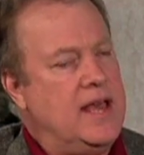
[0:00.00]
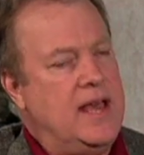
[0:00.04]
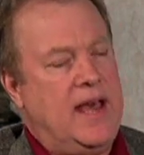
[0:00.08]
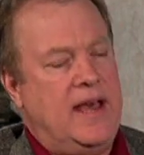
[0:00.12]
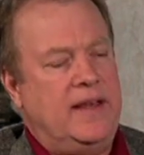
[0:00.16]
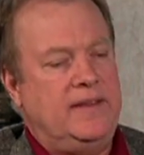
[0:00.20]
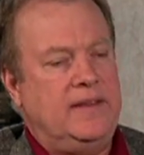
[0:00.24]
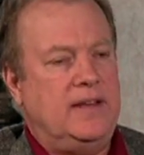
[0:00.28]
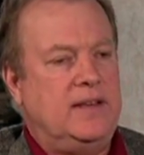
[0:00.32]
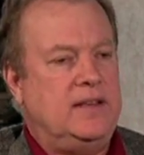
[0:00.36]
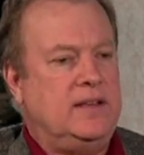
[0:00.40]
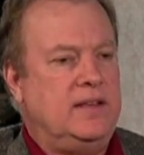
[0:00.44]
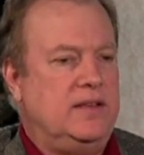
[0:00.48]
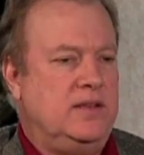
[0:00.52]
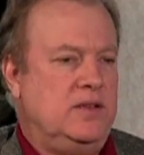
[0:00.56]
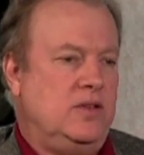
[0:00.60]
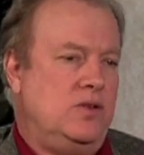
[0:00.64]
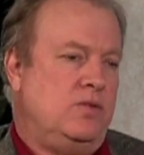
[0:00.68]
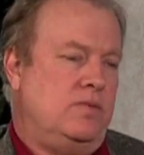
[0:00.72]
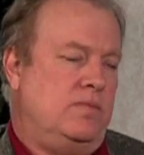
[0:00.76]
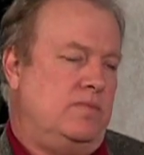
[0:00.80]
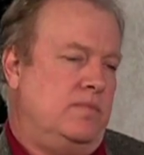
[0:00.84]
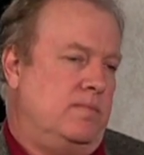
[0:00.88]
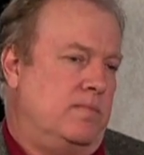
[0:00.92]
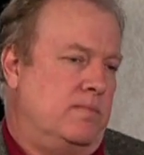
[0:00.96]
And then
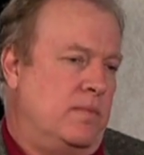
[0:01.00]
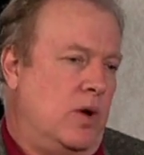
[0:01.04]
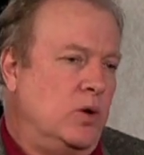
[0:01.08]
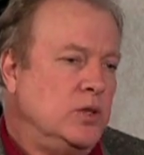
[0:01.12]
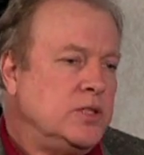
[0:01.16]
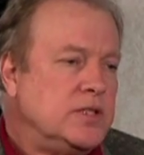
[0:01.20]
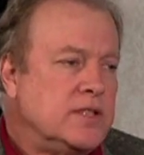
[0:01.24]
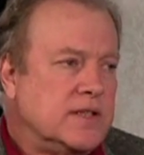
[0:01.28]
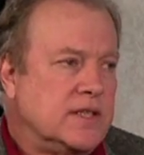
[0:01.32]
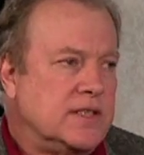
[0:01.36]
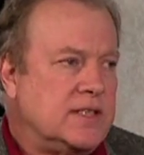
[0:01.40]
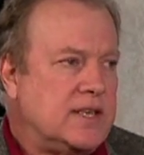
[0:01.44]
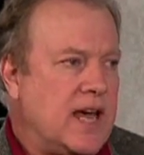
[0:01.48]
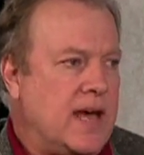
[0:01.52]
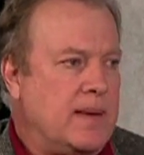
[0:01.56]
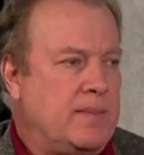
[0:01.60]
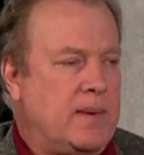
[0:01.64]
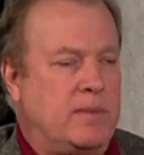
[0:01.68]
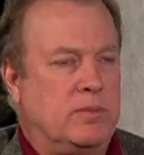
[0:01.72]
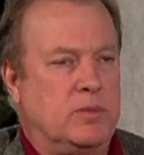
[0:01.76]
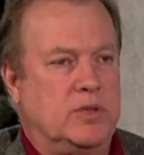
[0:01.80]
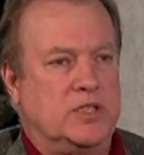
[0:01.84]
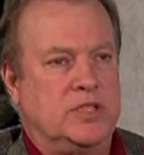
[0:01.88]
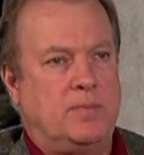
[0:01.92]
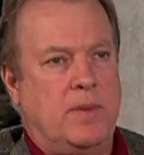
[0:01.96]
most of the time
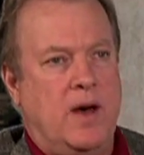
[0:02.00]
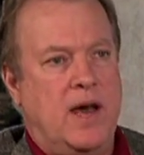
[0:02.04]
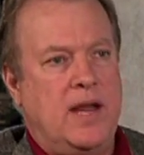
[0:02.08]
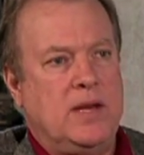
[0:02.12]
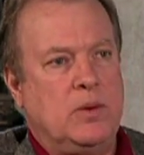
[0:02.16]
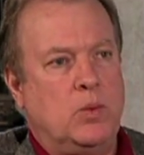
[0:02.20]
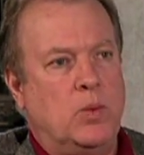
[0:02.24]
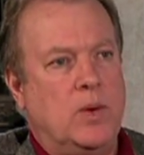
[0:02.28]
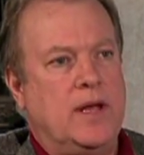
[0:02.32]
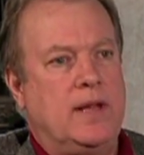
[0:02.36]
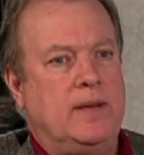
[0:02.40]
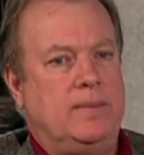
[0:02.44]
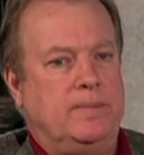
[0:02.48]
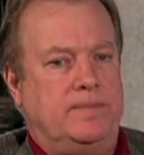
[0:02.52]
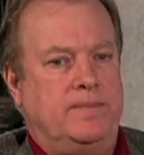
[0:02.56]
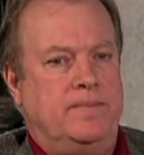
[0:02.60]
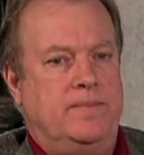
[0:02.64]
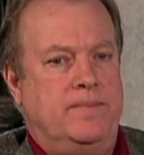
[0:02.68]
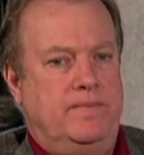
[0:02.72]
I'm responding, well,